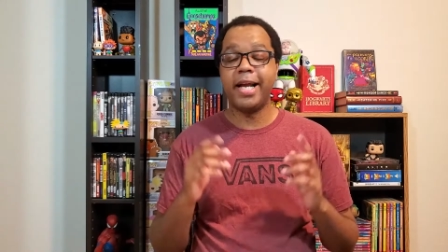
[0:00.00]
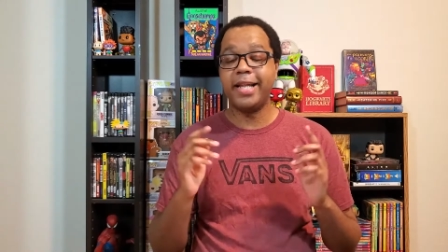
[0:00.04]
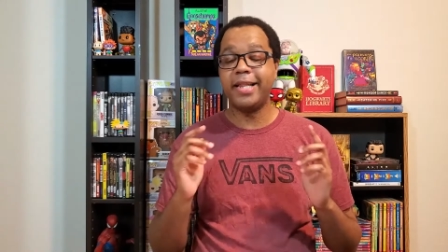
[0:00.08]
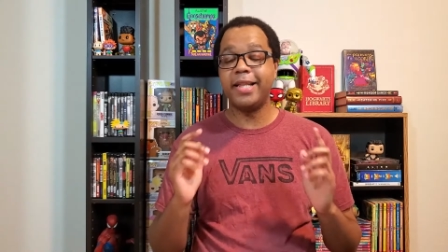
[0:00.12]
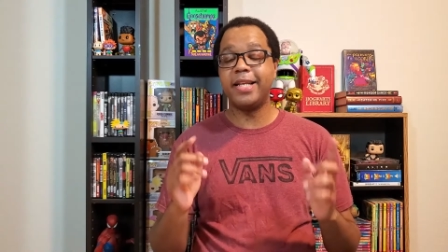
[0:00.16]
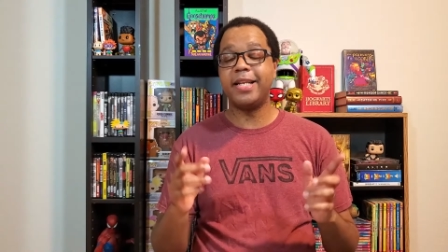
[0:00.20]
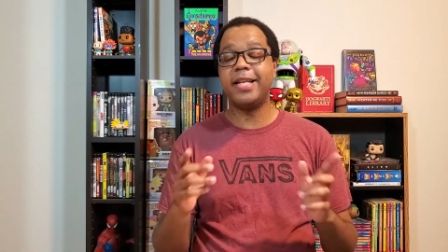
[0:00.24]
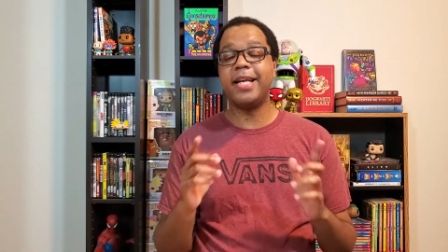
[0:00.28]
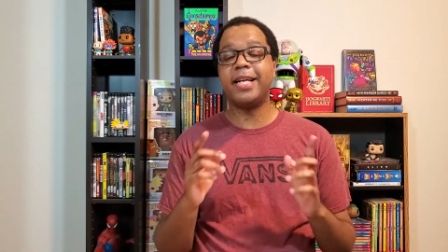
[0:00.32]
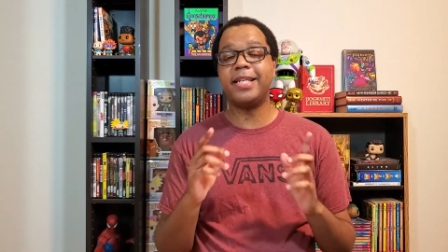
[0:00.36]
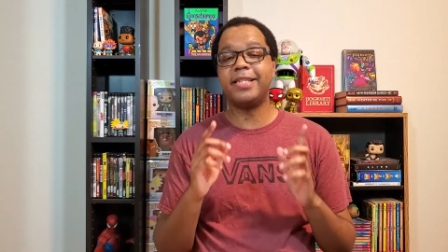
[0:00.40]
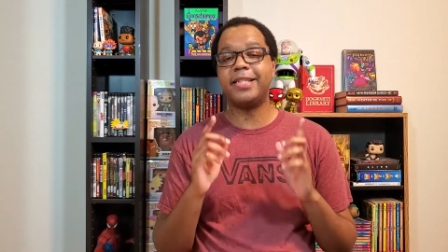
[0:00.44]
And
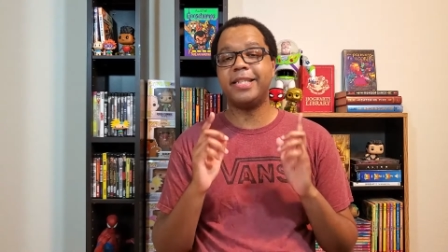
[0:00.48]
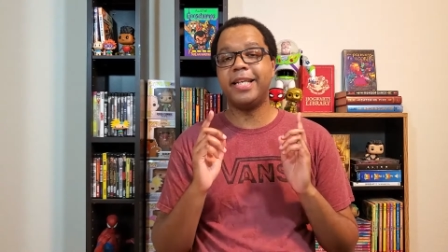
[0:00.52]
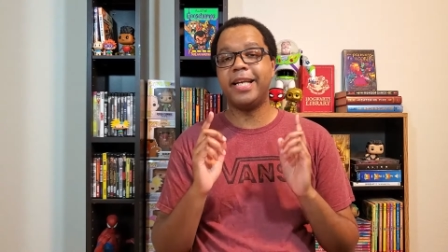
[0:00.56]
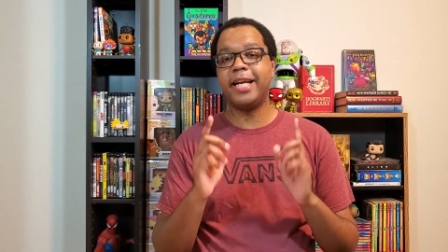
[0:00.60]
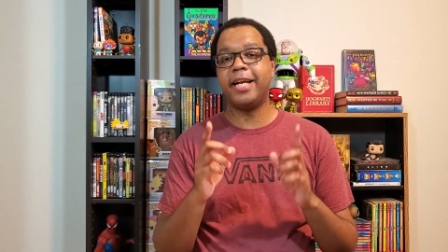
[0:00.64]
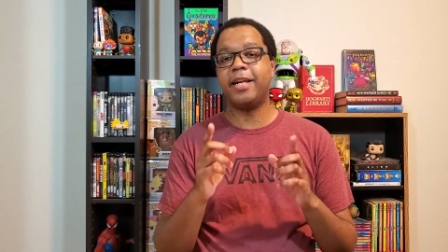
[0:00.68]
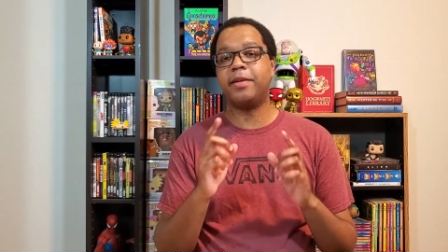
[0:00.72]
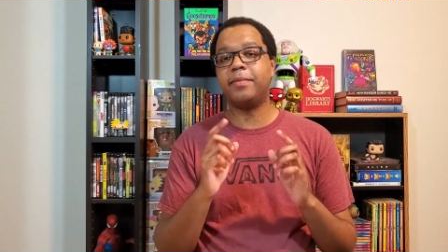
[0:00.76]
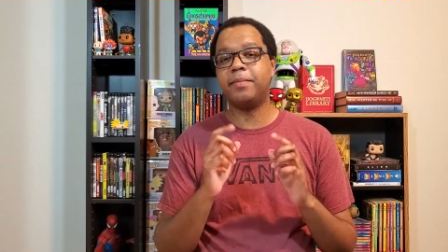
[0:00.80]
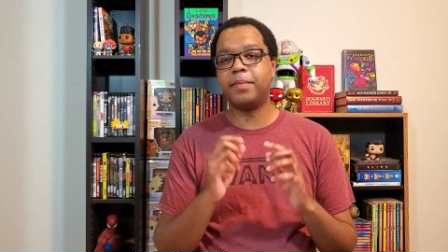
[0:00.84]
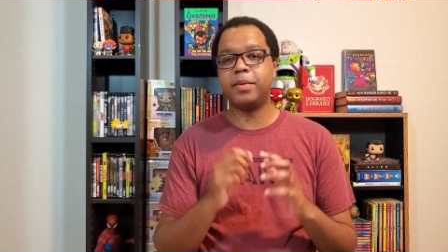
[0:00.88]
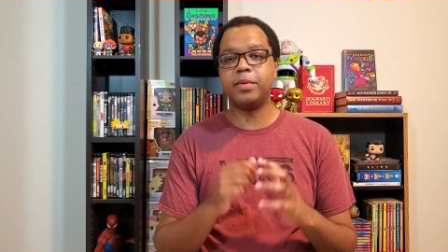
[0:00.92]
the next
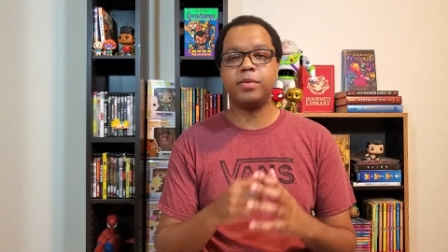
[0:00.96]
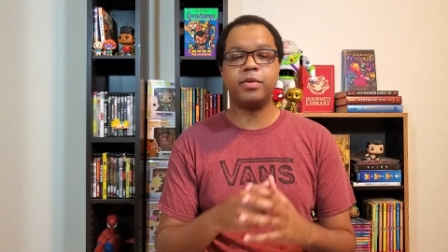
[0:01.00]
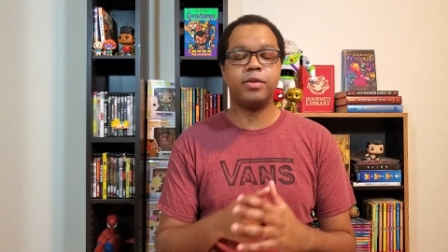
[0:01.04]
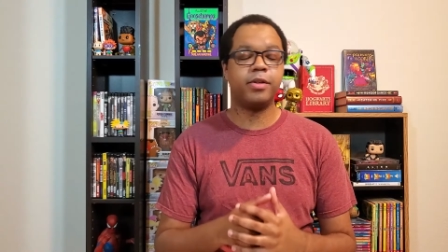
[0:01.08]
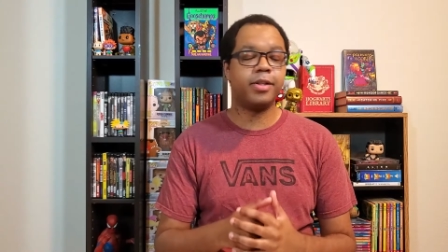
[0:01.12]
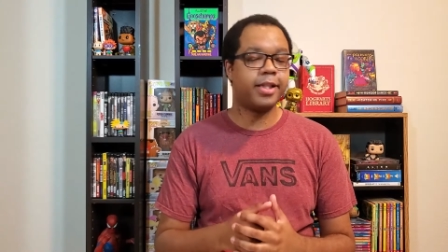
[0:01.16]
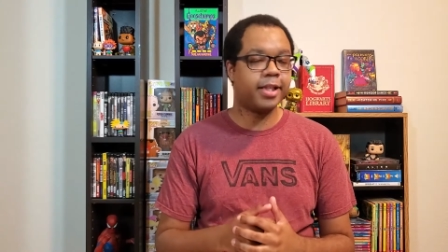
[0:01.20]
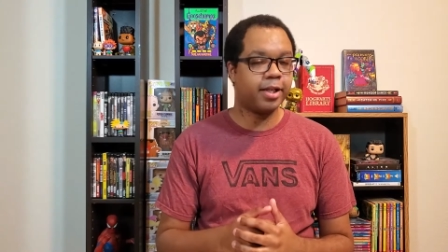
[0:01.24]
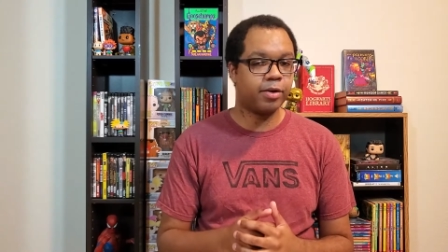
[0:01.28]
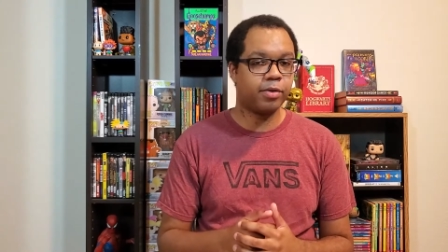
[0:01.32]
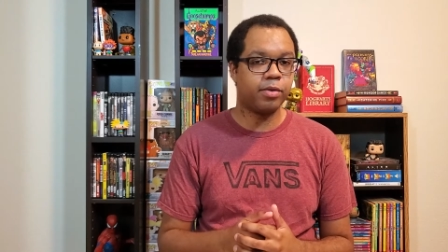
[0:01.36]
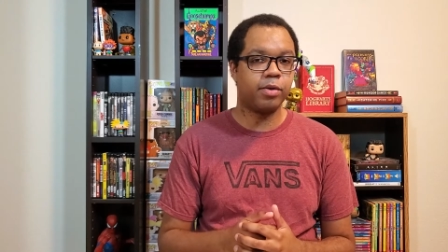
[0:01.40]
Guillermo
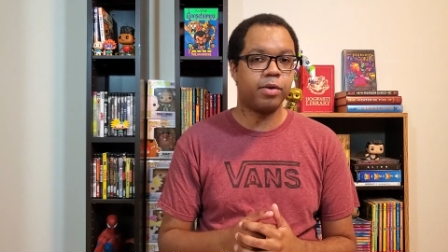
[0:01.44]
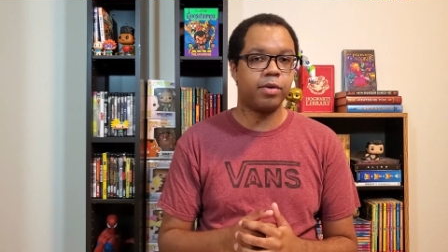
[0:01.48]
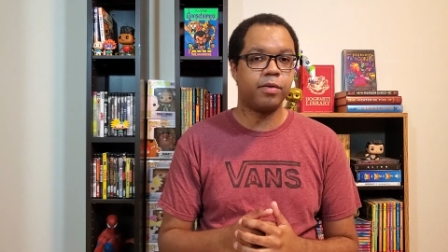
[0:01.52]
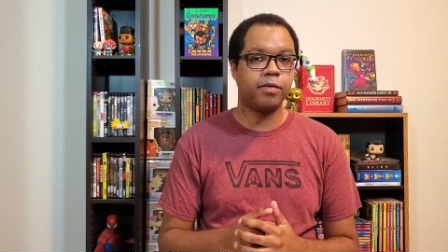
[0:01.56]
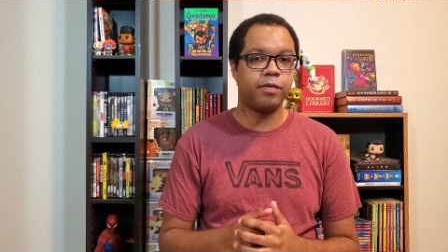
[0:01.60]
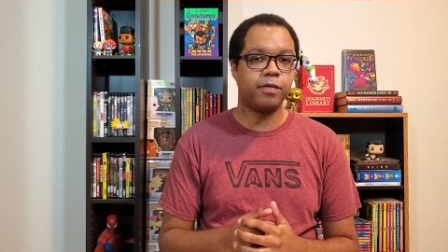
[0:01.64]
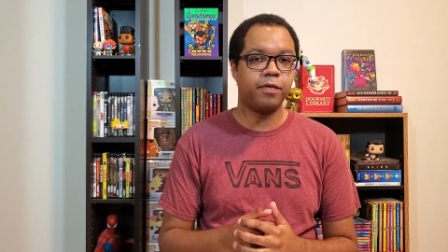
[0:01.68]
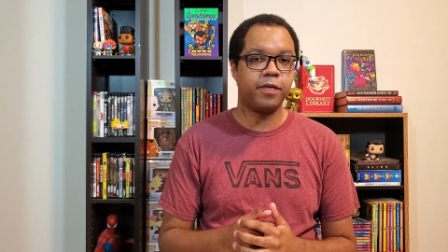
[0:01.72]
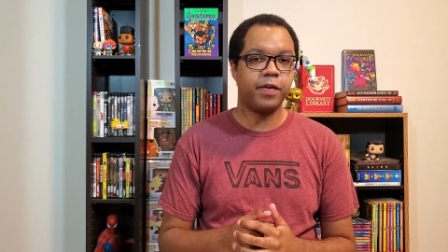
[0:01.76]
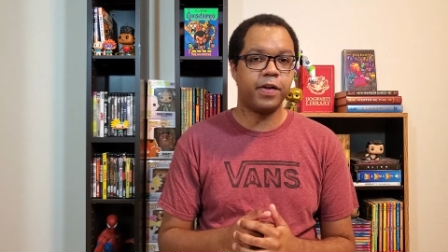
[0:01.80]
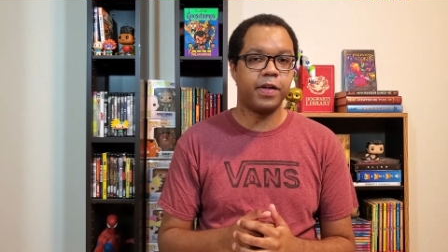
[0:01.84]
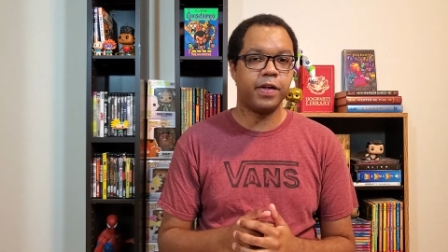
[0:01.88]
del Toro
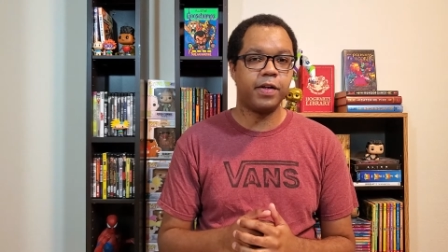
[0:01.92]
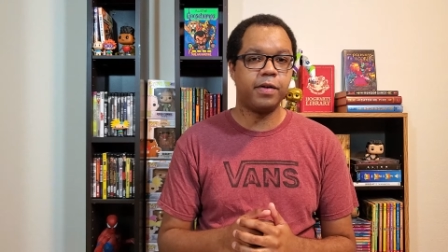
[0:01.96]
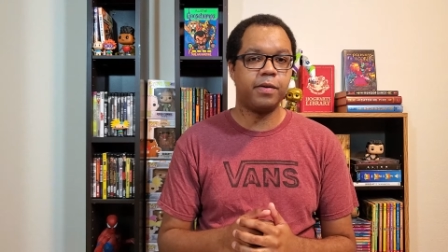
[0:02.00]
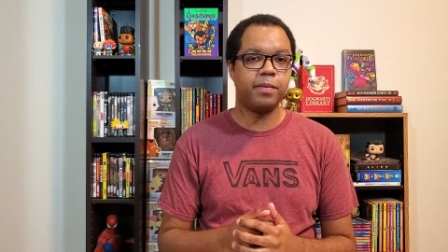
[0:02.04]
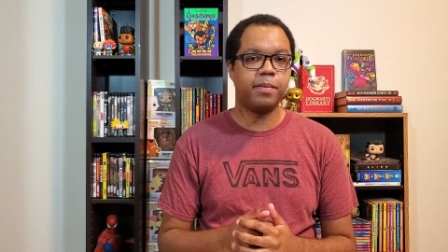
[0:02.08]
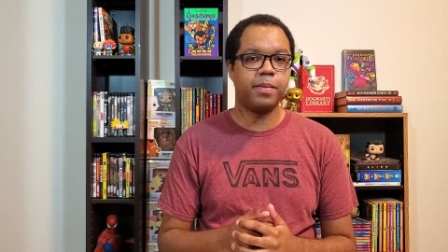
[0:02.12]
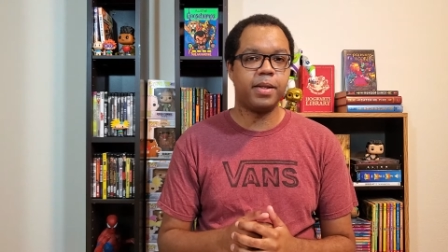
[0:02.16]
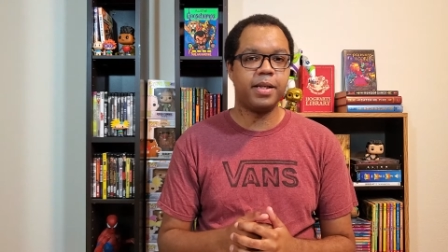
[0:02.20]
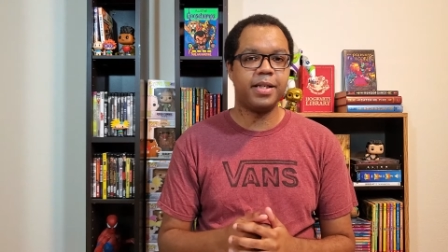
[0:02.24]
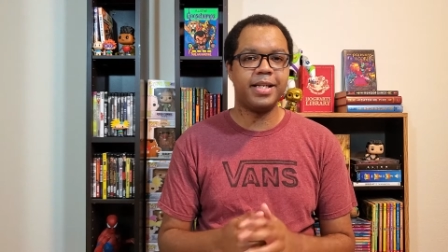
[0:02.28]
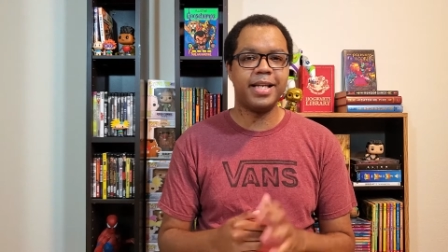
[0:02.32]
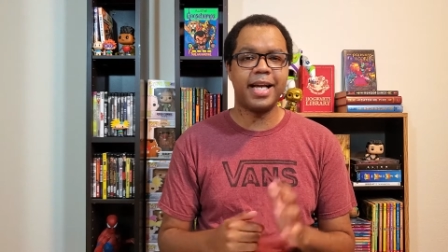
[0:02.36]

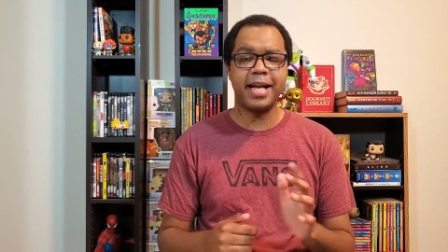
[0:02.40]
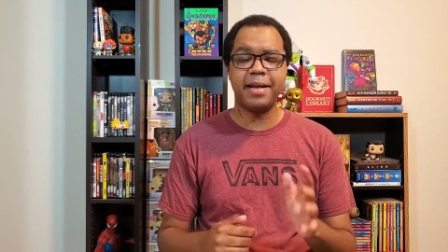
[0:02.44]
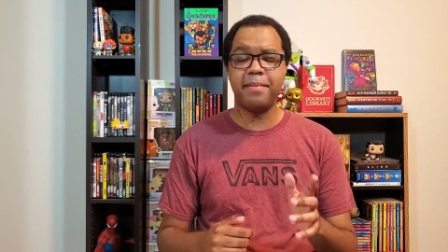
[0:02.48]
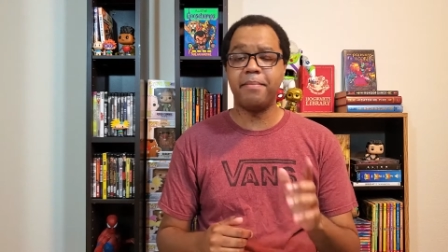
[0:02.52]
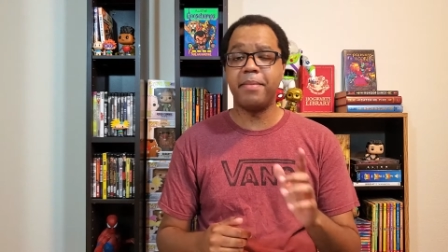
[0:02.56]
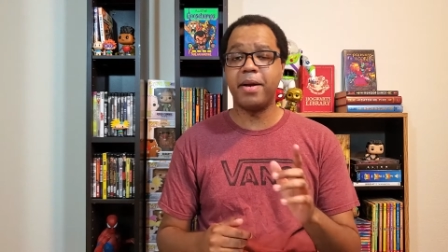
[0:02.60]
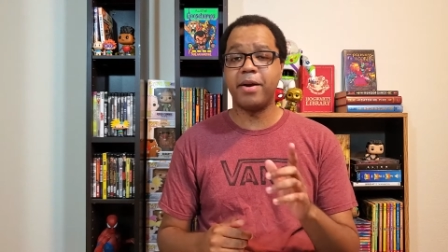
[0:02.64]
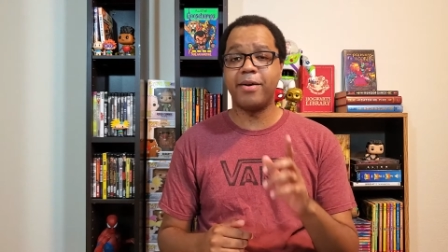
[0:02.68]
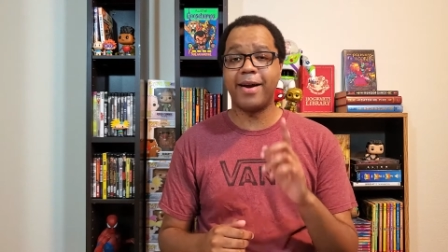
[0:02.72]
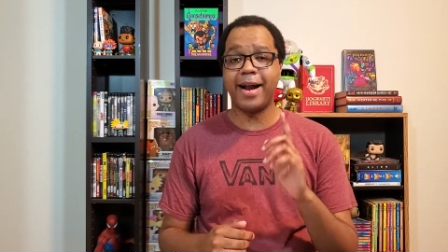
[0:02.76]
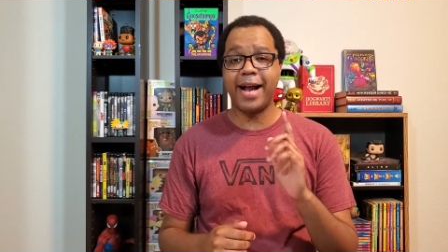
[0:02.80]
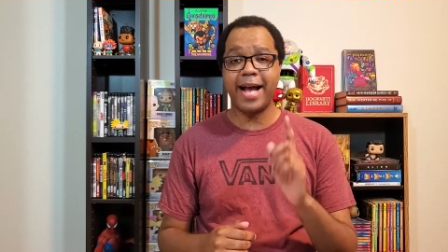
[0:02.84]
film, A
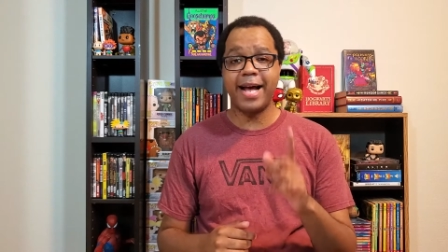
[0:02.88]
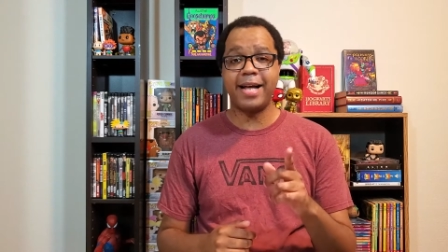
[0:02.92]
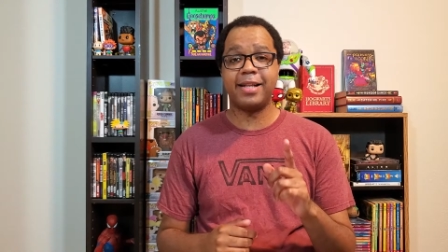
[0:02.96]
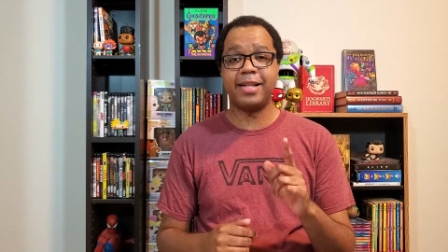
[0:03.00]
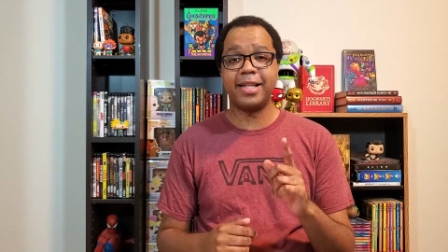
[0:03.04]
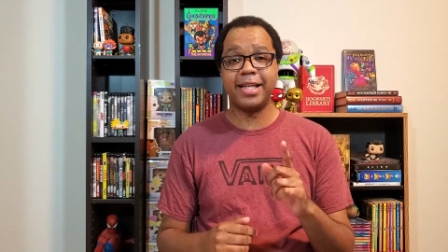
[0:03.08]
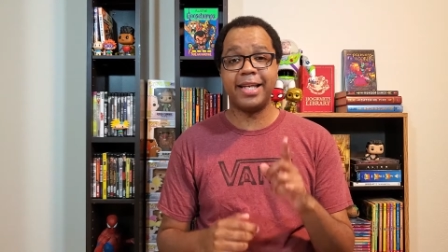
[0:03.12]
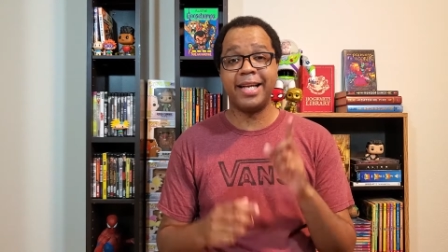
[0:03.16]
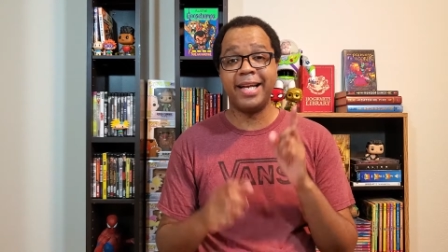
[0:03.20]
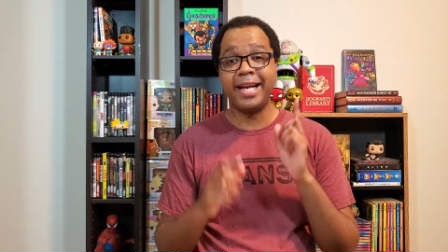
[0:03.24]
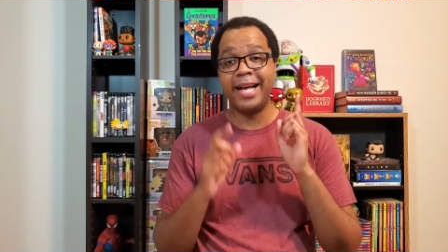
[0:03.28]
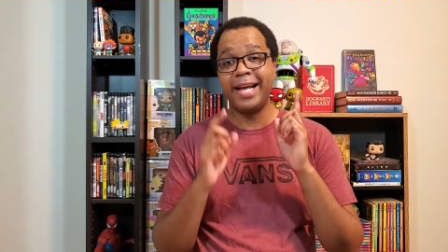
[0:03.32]
Nightmare
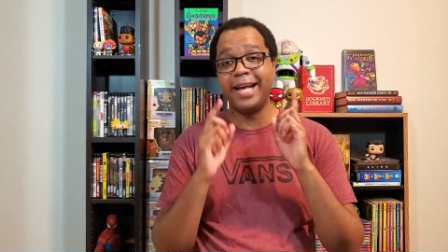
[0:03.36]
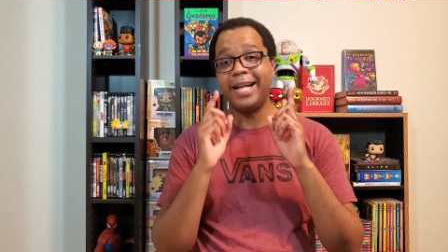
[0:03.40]
Alley,